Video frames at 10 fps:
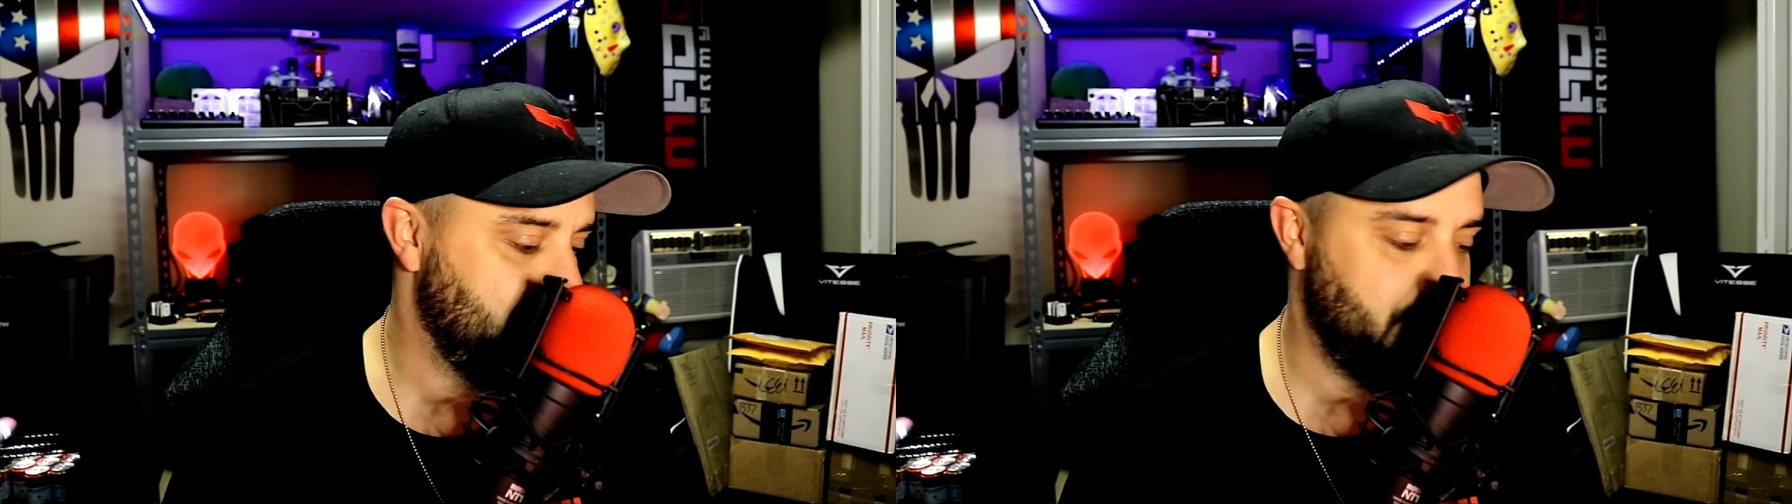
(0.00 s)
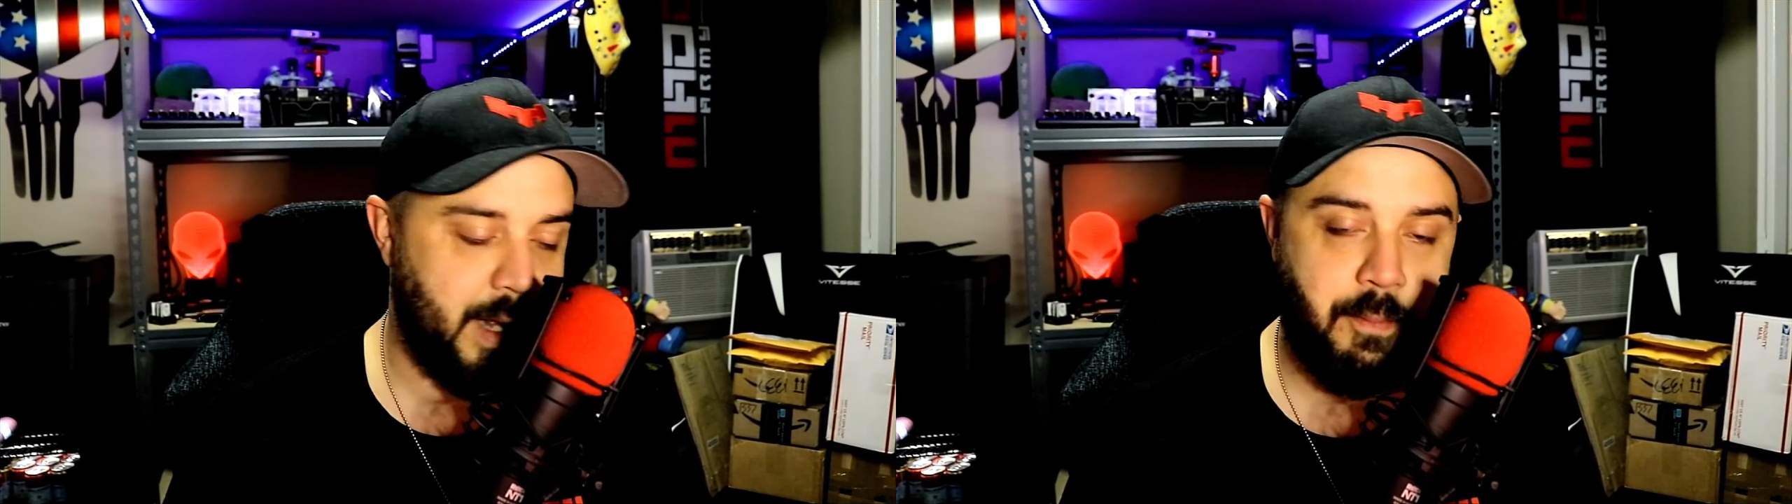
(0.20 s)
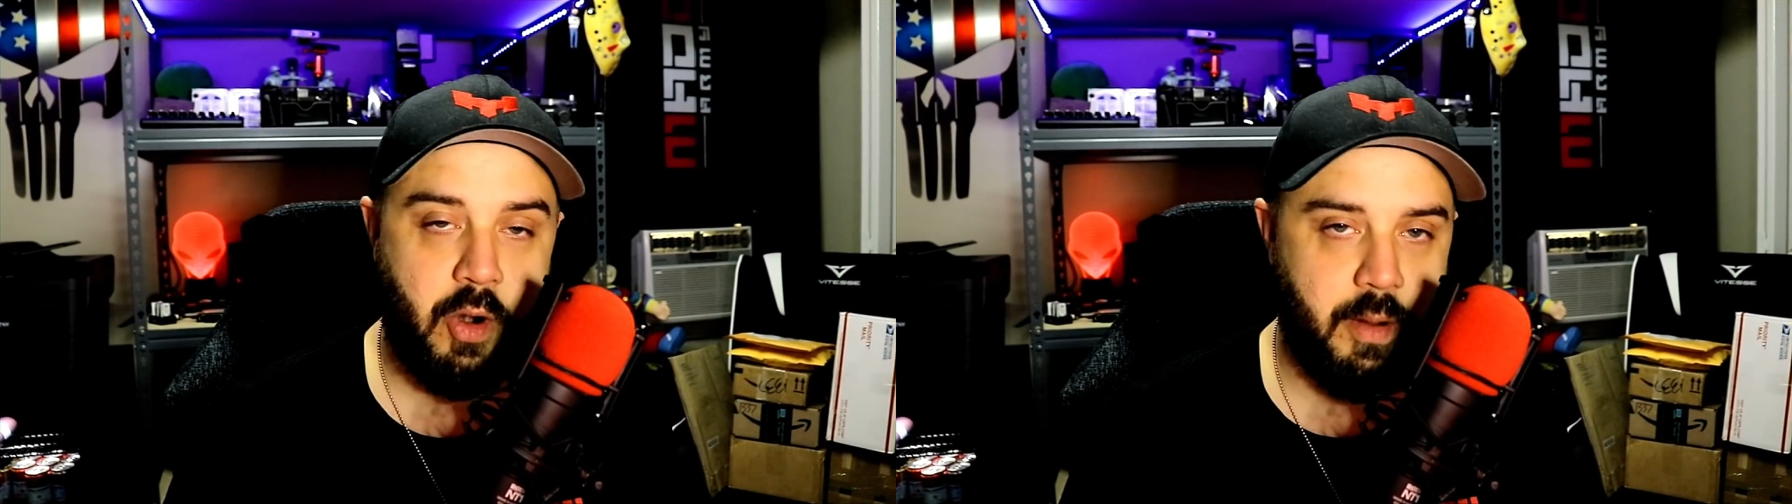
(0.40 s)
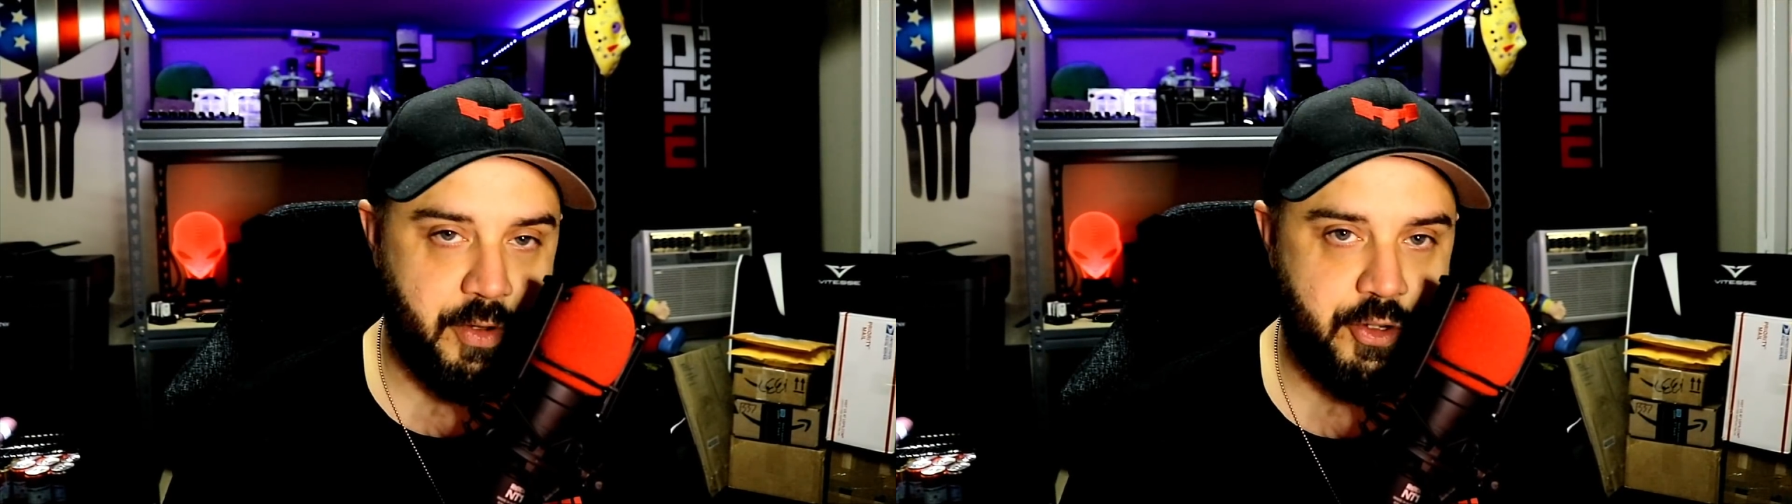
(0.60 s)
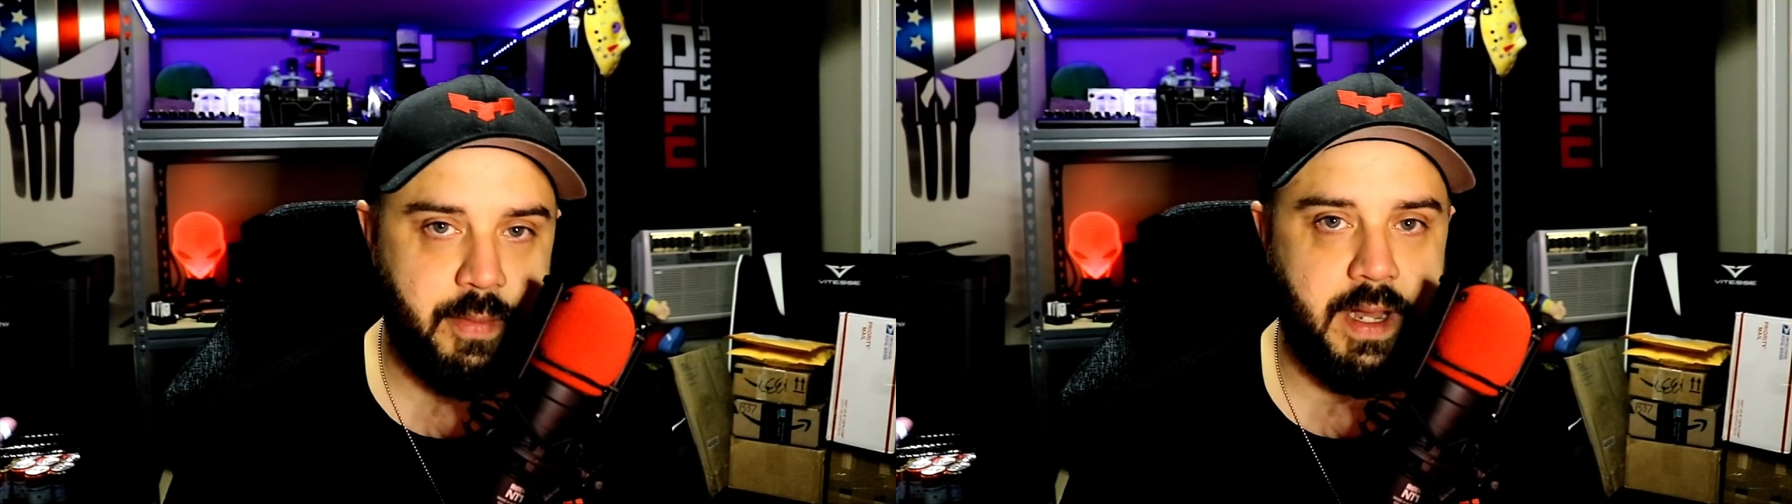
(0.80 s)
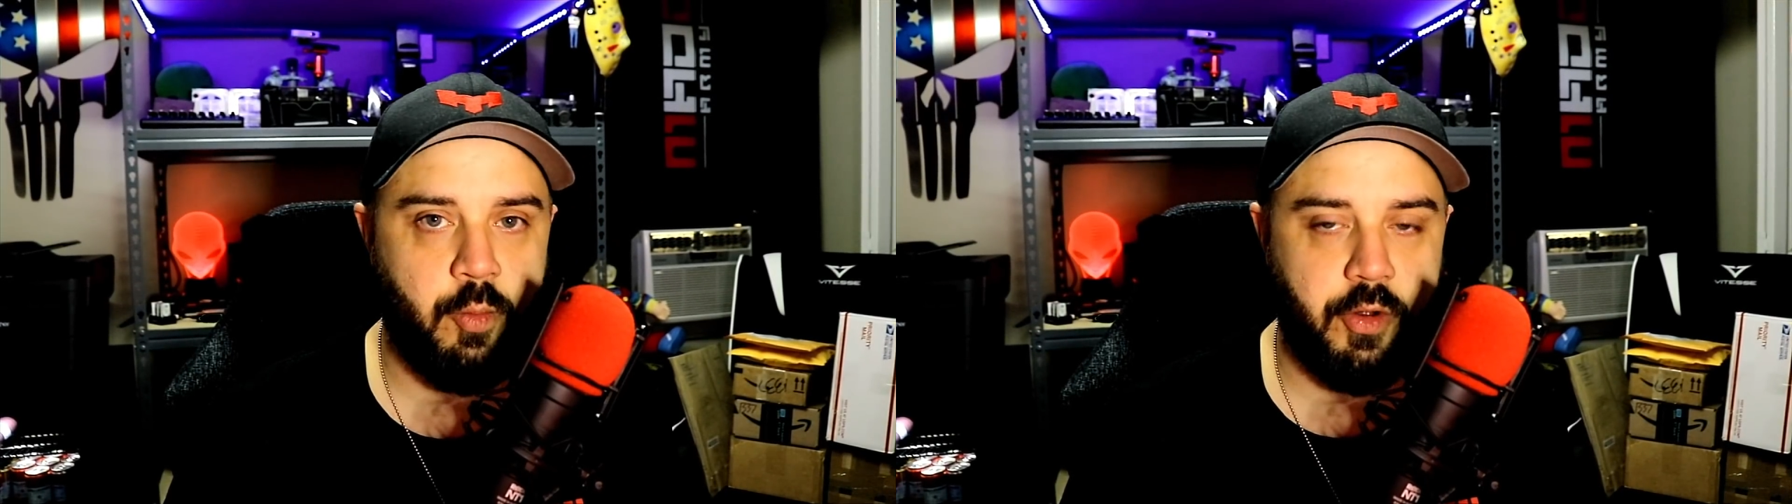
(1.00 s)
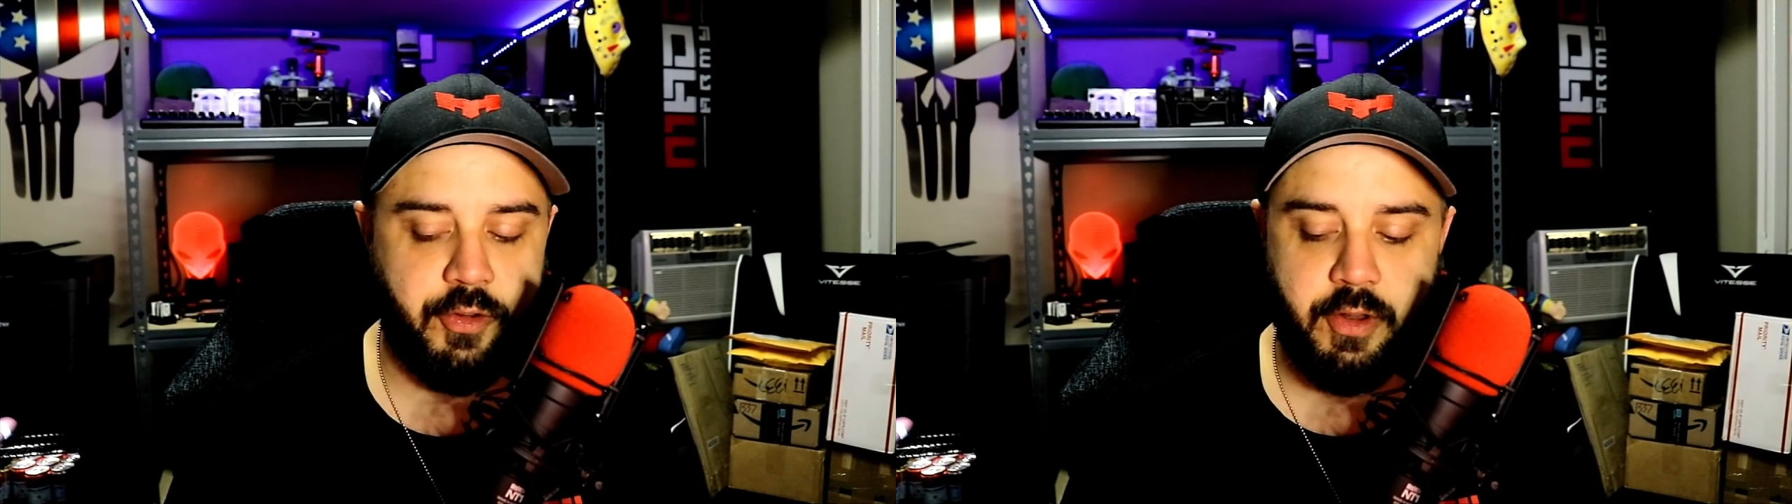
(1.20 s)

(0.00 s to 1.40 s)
but I promise you, man, once